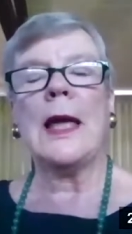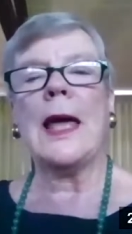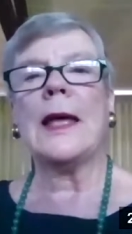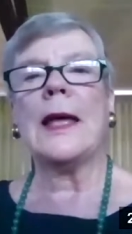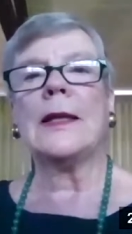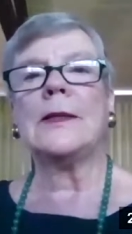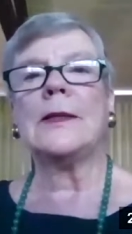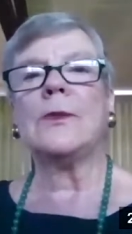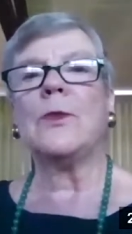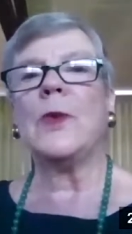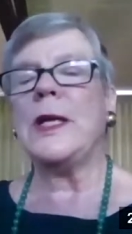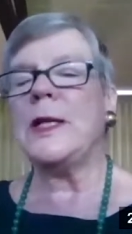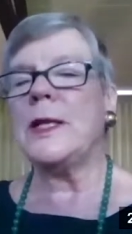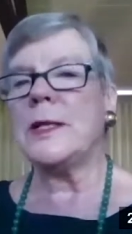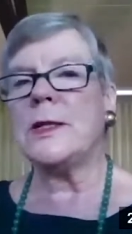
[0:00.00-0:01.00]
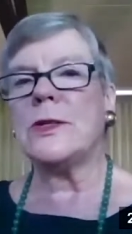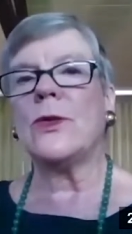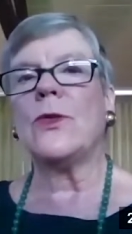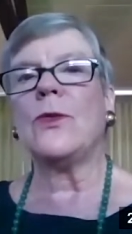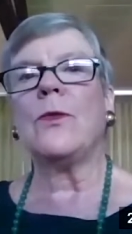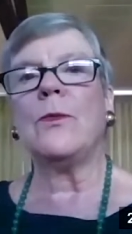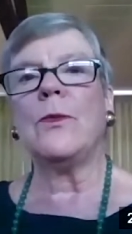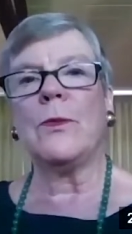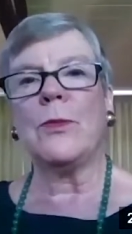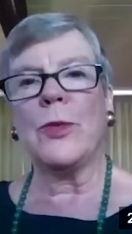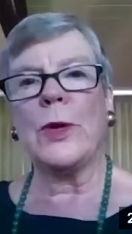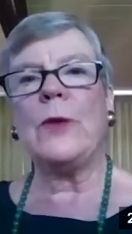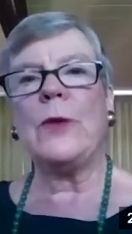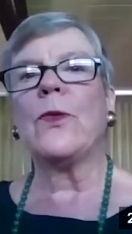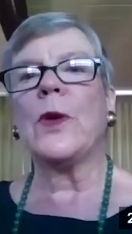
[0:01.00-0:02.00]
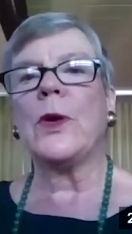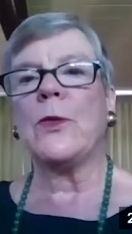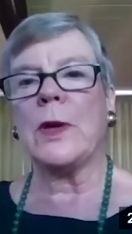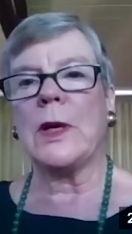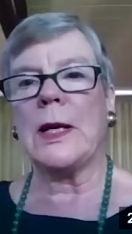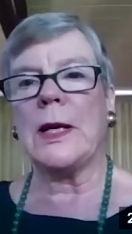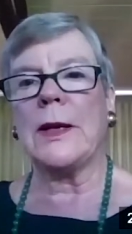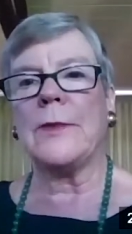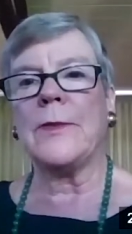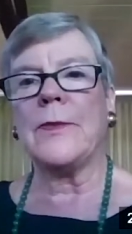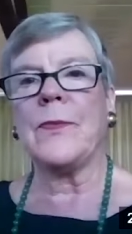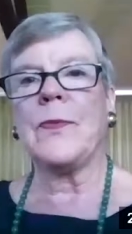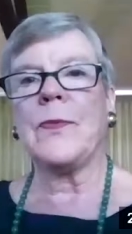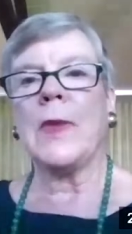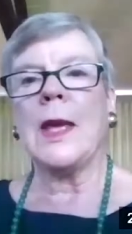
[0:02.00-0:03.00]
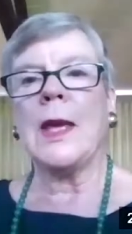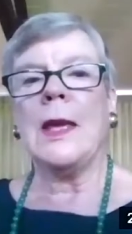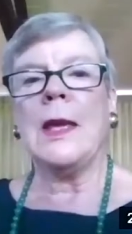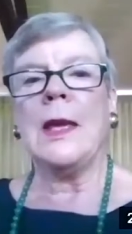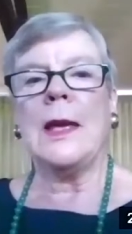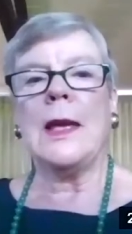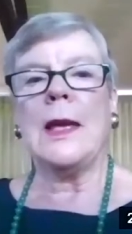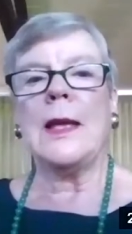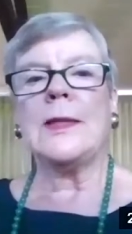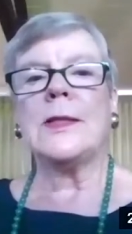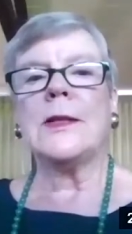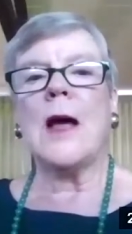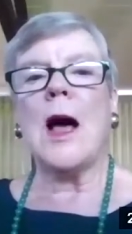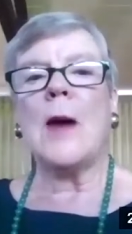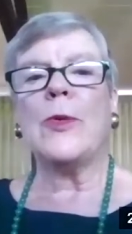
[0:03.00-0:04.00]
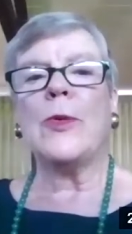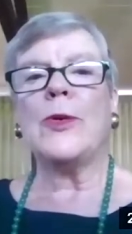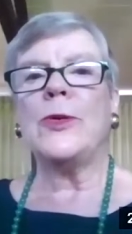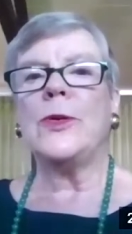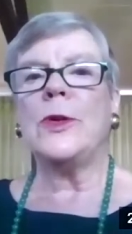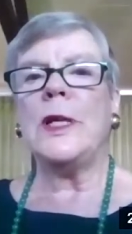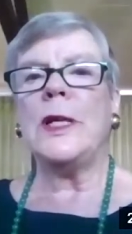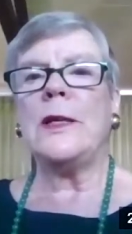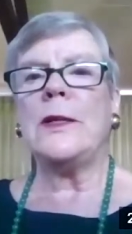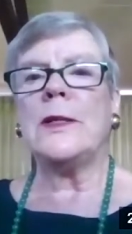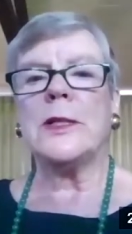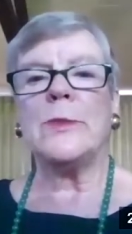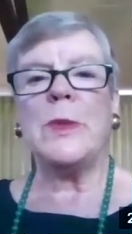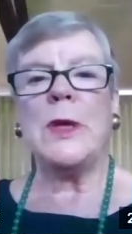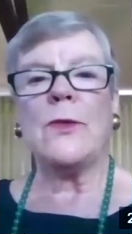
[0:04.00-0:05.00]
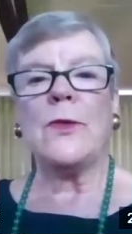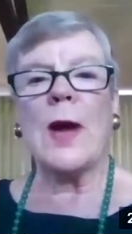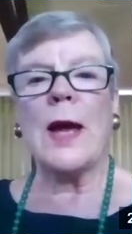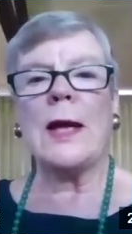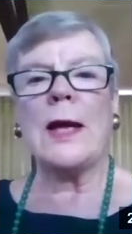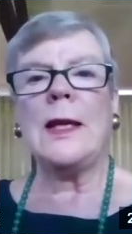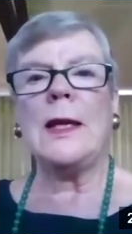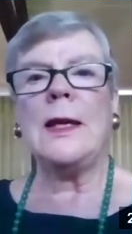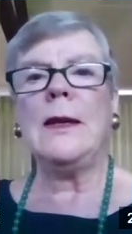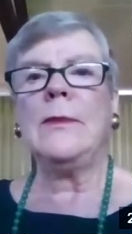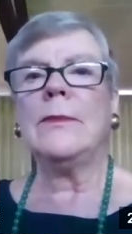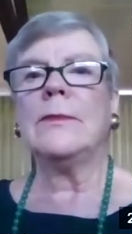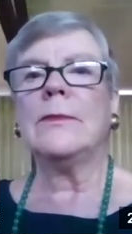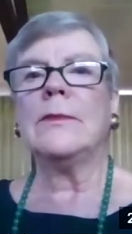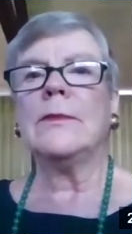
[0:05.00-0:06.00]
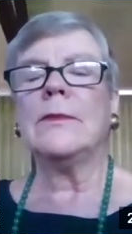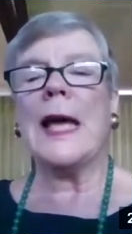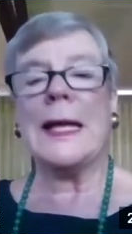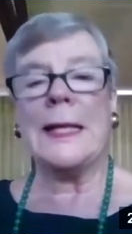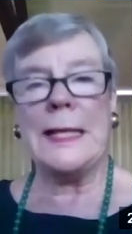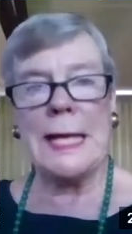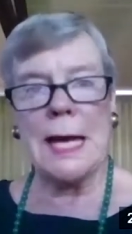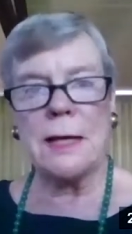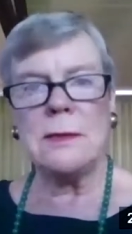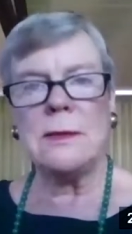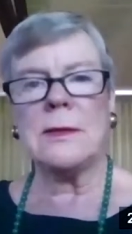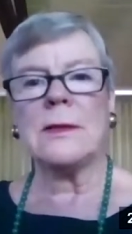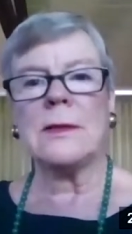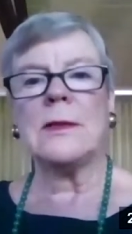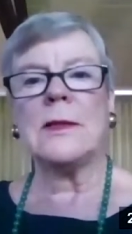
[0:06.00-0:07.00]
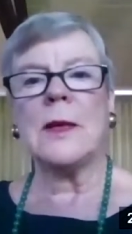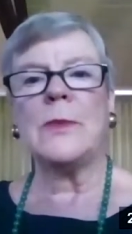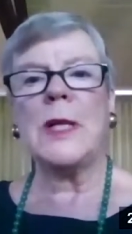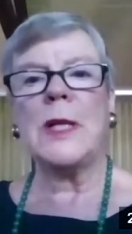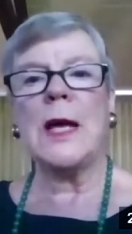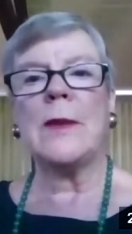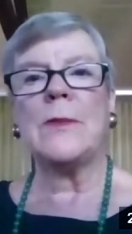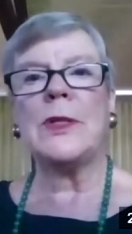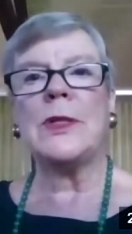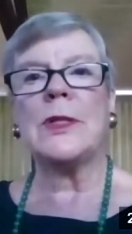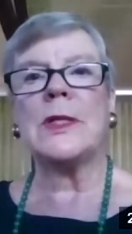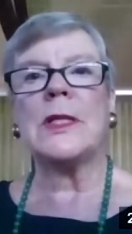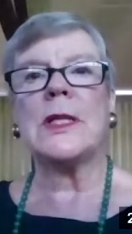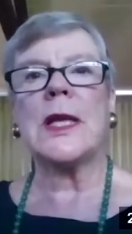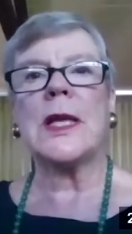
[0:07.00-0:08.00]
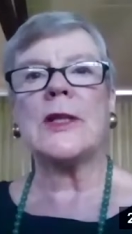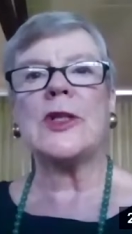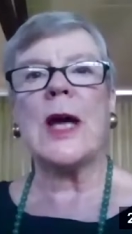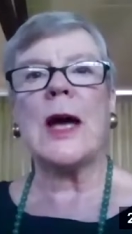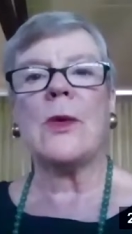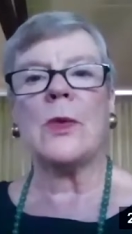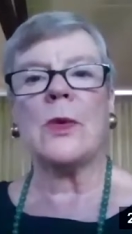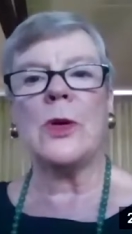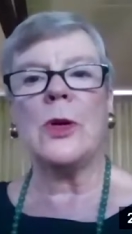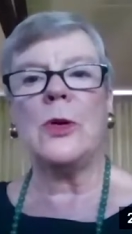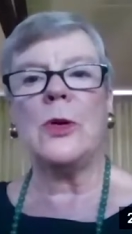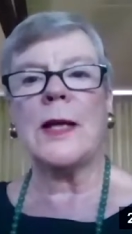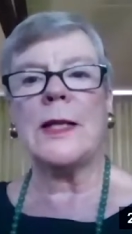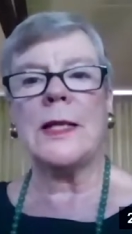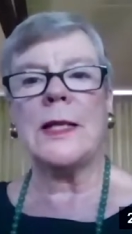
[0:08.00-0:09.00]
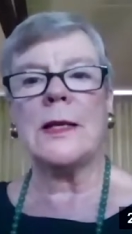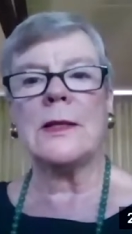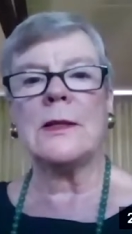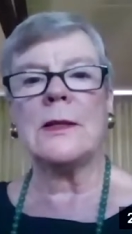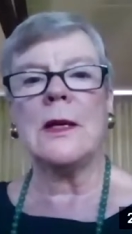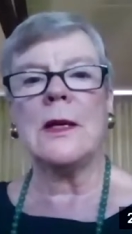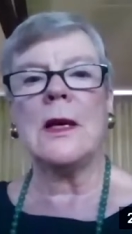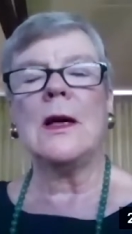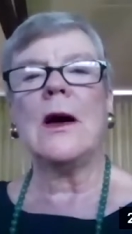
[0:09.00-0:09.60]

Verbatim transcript: and we did so pretty frequently. It's an opportunity to speak frankly, and yes, sometimes to sketch out new ideas